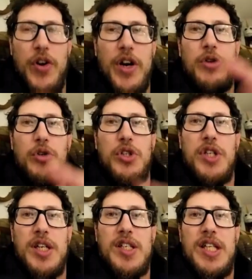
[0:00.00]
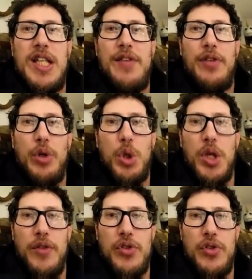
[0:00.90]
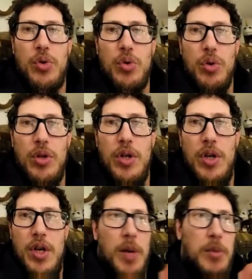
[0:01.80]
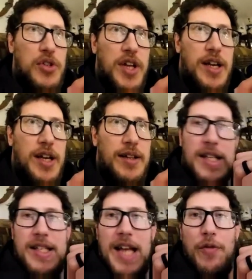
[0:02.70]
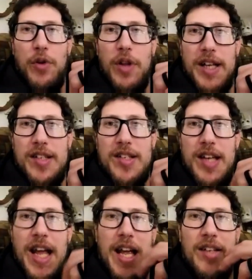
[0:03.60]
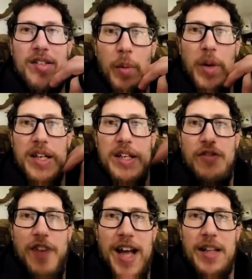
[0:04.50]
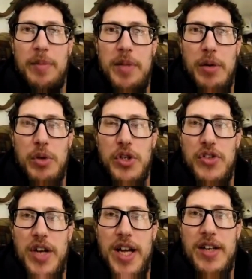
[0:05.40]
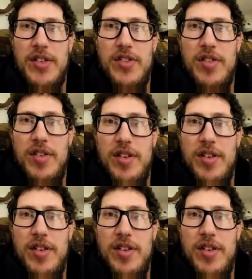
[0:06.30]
was very interesting to see the evolution of the school. was almost like the staff were like snake and we had defanged them, but they were still snakes.